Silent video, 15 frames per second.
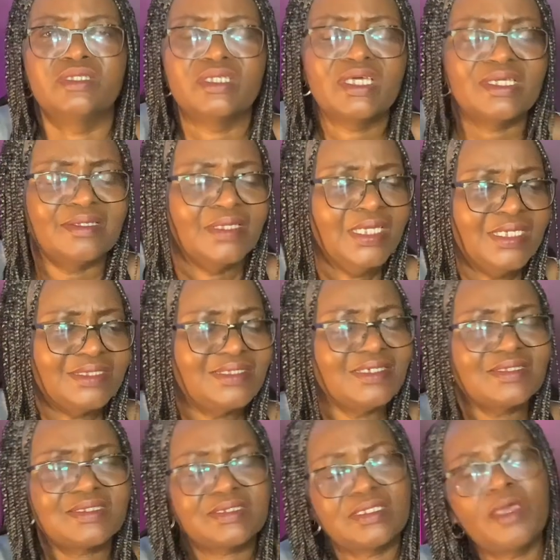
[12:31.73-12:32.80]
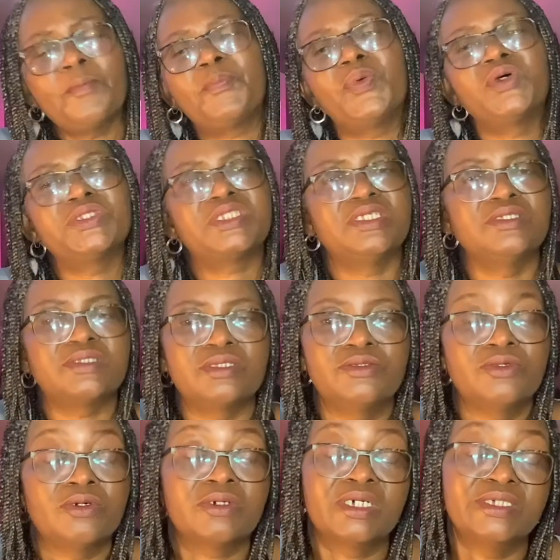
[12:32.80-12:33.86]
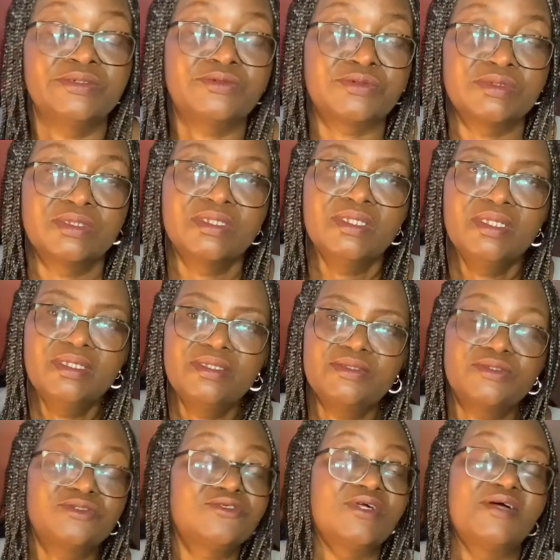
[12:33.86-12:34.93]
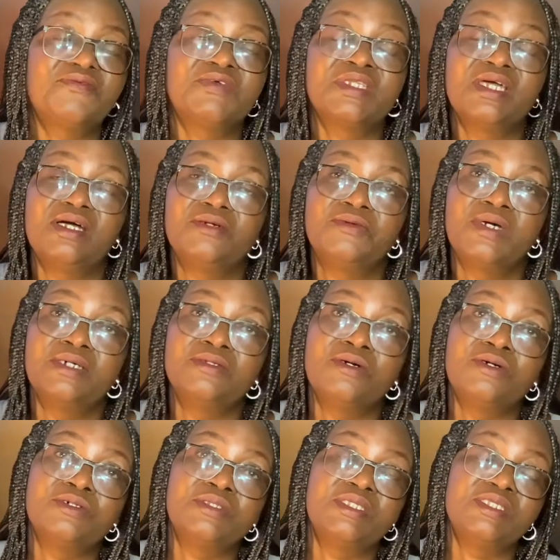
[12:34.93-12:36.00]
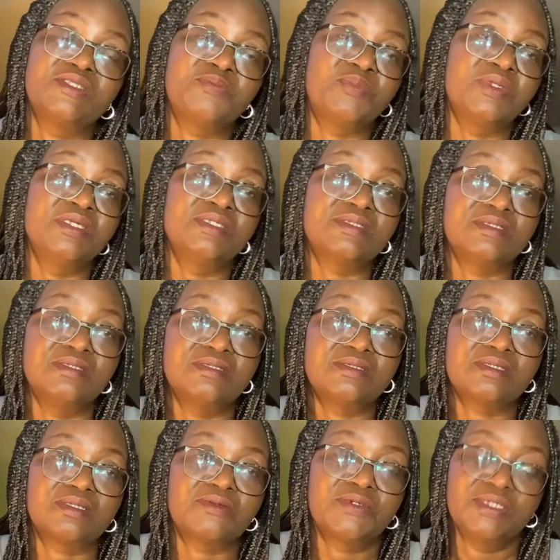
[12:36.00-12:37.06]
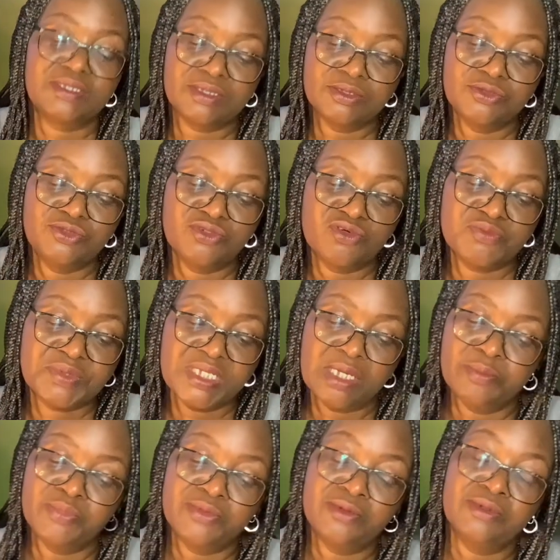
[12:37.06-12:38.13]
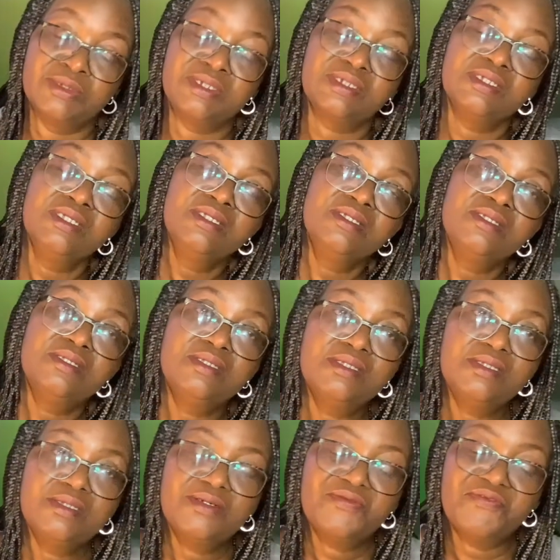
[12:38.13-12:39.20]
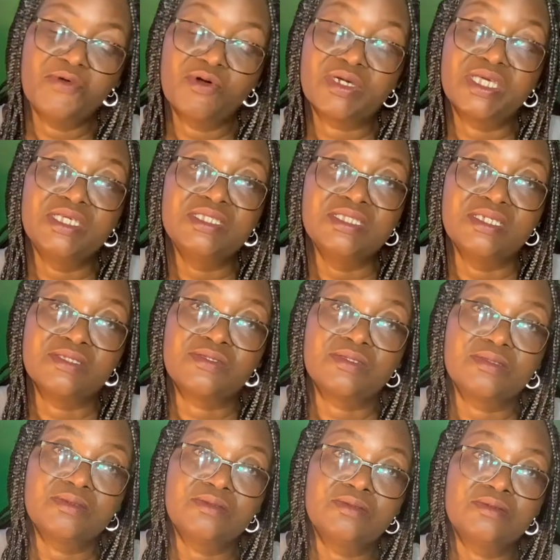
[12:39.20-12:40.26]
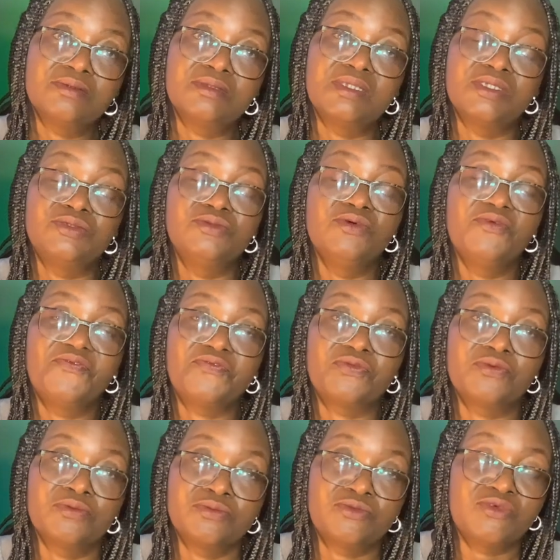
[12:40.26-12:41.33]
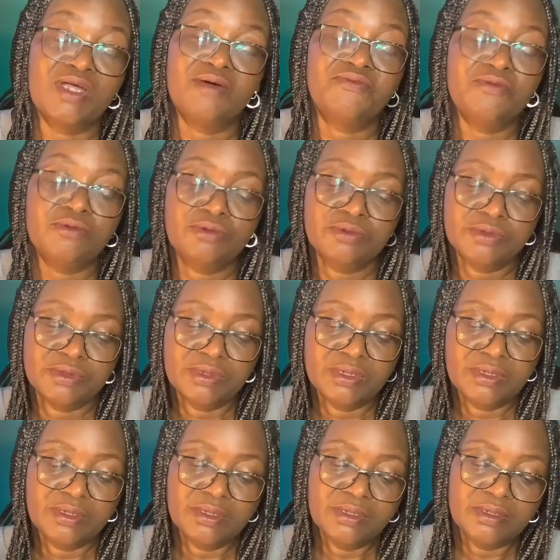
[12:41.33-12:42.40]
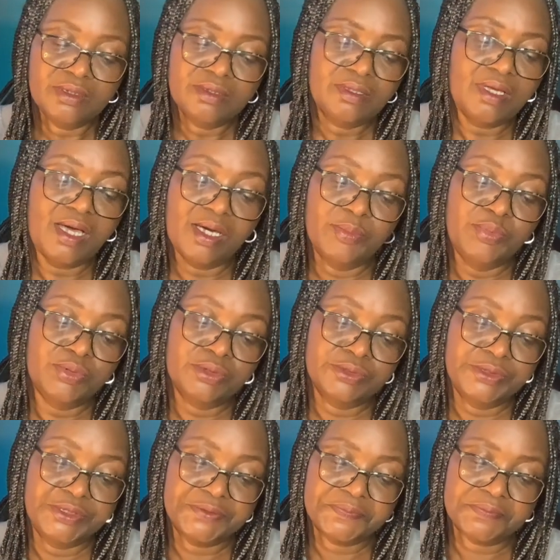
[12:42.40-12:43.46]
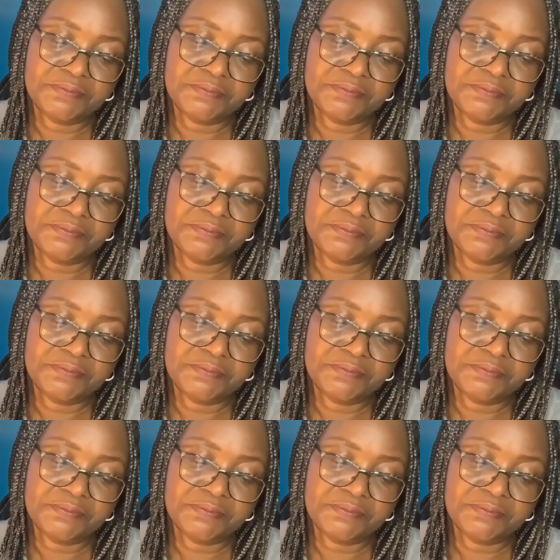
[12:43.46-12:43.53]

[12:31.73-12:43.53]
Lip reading: Yeah, just simple things in your country. Traveling around all these places, creating jobs abroad for Kenyans, the youth to travel abroad.